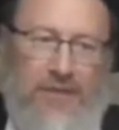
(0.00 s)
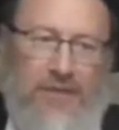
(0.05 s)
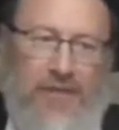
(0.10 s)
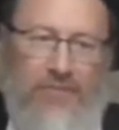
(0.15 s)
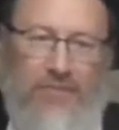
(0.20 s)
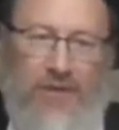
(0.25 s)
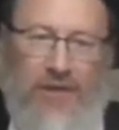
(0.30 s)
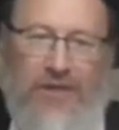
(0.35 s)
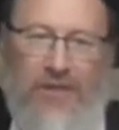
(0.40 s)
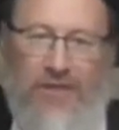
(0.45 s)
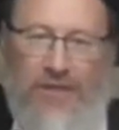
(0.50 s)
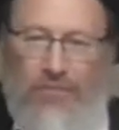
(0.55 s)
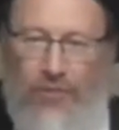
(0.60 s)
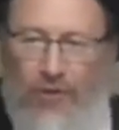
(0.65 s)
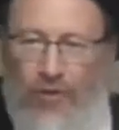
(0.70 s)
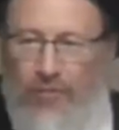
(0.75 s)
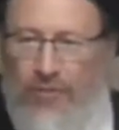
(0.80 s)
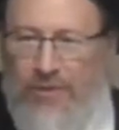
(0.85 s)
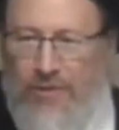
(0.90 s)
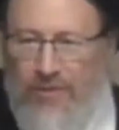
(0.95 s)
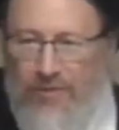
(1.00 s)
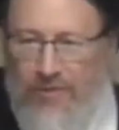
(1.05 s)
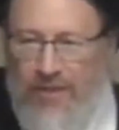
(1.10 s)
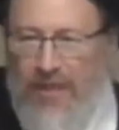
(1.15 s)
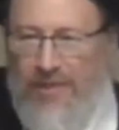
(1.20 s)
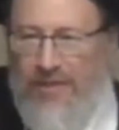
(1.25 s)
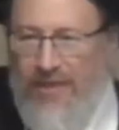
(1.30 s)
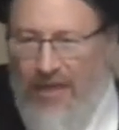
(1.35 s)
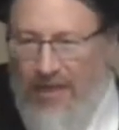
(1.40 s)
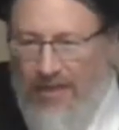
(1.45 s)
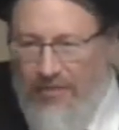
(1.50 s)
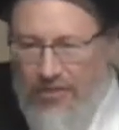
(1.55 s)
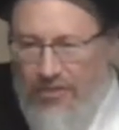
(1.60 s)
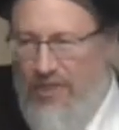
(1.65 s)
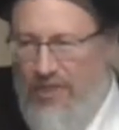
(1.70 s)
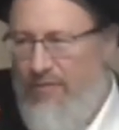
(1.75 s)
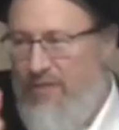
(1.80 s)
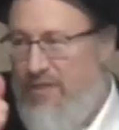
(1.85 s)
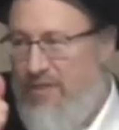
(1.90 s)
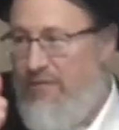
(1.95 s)
Kemach, the purpose of the
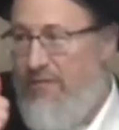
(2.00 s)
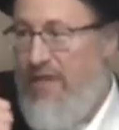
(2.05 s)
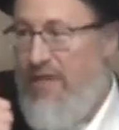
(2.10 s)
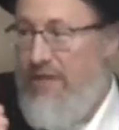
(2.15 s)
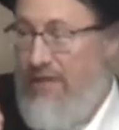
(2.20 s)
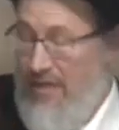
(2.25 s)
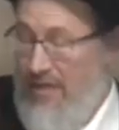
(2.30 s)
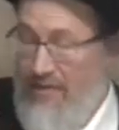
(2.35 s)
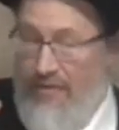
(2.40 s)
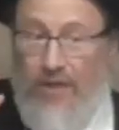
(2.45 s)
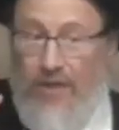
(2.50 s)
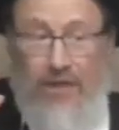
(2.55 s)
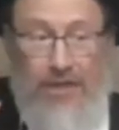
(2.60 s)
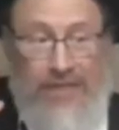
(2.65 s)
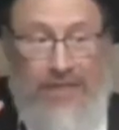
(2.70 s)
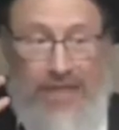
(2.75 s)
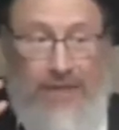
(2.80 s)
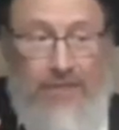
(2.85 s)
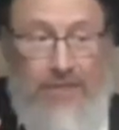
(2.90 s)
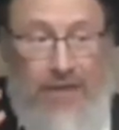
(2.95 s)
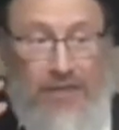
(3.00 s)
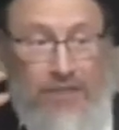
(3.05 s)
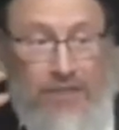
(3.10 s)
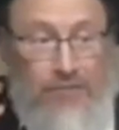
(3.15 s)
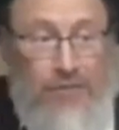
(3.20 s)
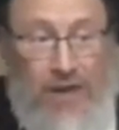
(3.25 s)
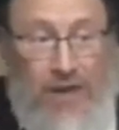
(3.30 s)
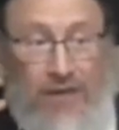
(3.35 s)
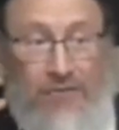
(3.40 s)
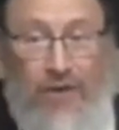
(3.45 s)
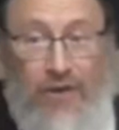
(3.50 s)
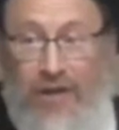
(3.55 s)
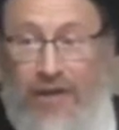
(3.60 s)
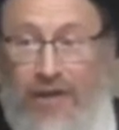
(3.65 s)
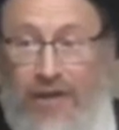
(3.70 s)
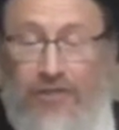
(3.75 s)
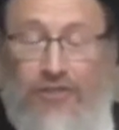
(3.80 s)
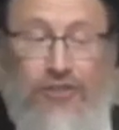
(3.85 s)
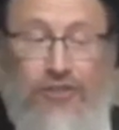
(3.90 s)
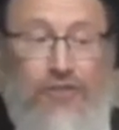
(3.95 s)
chashivas of kemach is very,
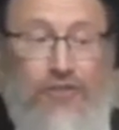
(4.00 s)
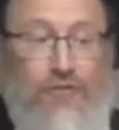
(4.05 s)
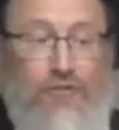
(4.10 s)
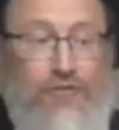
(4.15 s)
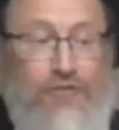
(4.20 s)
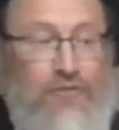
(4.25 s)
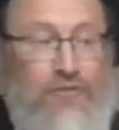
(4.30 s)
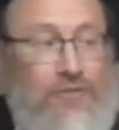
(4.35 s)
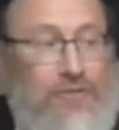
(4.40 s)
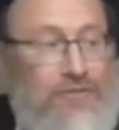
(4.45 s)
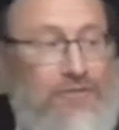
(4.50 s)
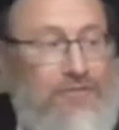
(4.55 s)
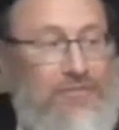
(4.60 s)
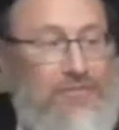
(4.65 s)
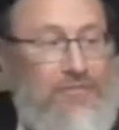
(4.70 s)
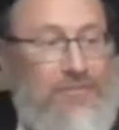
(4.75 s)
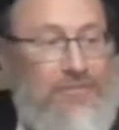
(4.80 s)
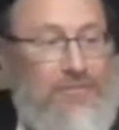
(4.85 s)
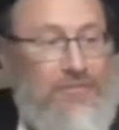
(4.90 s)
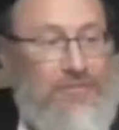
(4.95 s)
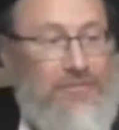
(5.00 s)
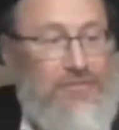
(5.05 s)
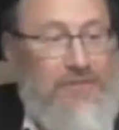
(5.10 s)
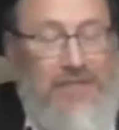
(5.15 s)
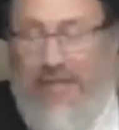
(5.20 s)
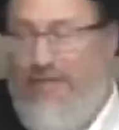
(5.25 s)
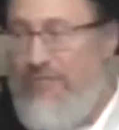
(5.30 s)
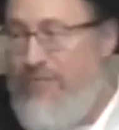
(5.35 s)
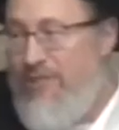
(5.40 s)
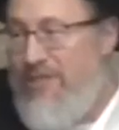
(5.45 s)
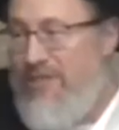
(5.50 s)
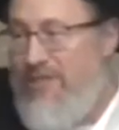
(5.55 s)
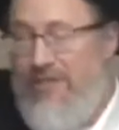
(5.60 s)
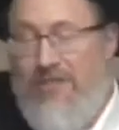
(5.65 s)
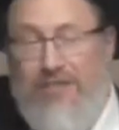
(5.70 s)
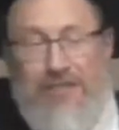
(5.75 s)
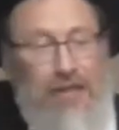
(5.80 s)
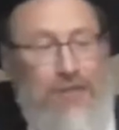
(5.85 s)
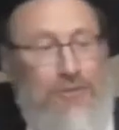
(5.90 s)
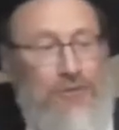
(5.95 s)
very chashuv. That's what we
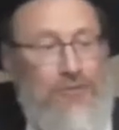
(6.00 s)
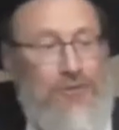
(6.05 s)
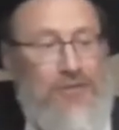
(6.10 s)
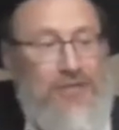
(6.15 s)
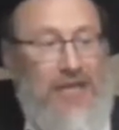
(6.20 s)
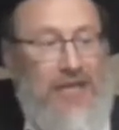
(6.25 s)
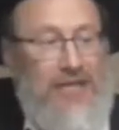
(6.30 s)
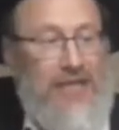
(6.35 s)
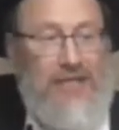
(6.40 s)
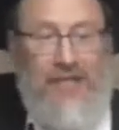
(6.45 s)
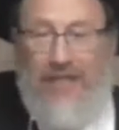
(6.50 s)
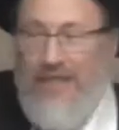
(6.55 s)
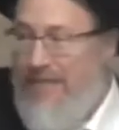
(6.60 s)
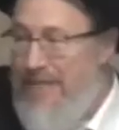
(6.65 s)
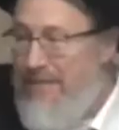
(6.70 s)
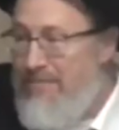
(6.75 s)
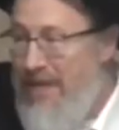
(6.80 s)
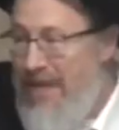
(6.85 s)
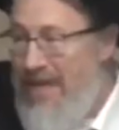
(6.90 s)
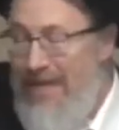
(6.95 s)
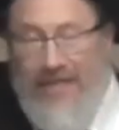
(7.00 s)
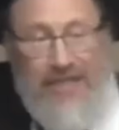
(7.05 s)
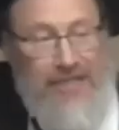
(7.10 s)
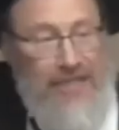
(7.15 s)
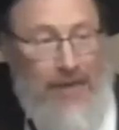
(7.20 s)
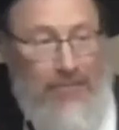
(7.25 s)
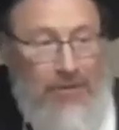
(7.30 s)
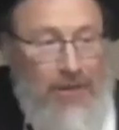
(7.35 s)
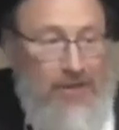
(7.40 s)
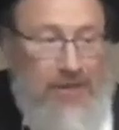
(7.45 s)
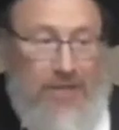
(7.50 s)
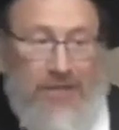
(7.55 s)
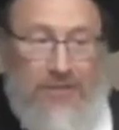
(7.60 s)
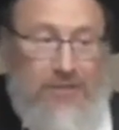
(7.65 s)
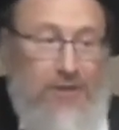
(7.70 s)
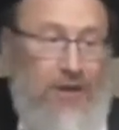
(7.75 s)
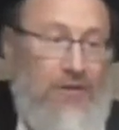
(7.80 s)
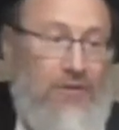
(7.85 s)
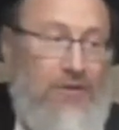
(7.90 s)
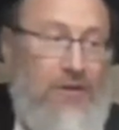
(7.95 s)
just got through saying. Im ein kemach, ein
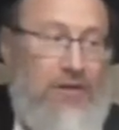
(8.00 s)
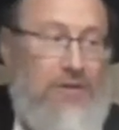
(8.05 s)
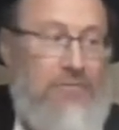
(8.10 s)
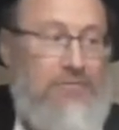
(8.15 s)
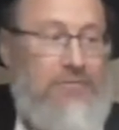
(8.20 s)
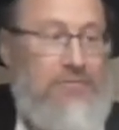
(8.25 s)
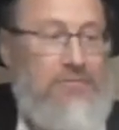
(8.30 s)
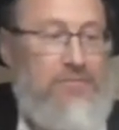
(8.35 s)
Torah.